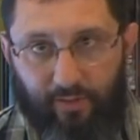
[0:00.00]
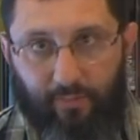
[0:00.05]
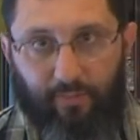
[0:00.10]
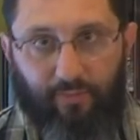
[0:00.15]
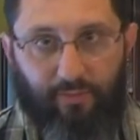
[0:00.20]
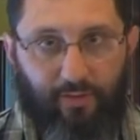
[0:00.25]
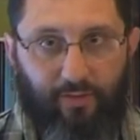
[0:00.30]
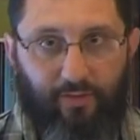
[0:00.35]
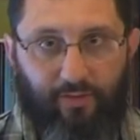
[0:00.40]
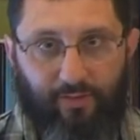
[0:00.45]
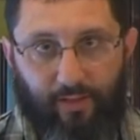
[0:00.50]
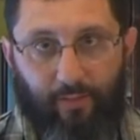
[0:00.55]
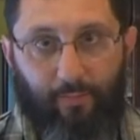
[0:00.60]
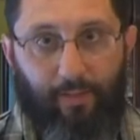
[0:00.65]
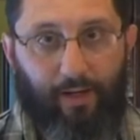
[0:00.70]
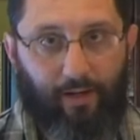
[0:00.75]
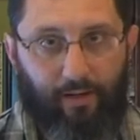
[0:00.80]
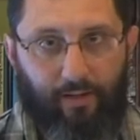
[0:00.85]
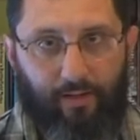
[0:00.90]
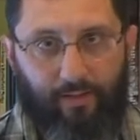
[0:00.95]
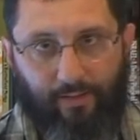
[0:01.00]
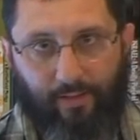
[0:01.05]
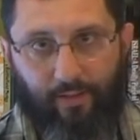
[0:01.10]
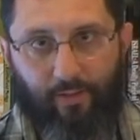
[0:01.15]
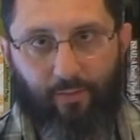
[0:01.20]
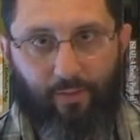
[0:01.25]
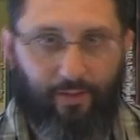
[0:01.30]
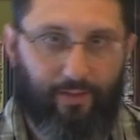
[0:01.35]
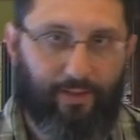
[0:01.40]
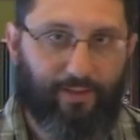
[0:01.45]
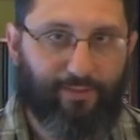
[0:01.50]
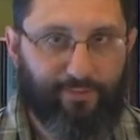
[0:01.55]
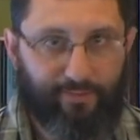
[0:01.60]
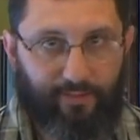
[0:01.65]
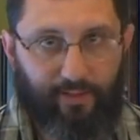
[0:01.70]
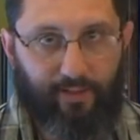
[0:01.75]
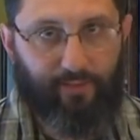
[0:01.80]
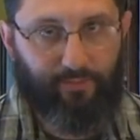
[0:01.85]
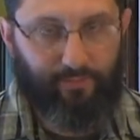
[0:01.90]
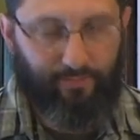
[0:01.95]
some of them you could say American, you know, well, that's
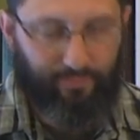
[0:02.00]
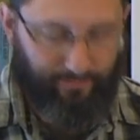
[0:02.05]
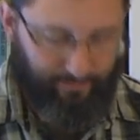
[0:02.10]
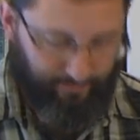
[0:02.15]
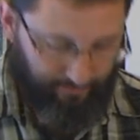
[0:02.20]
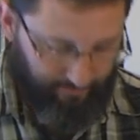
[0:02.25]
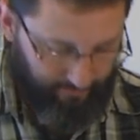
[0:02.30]
kind of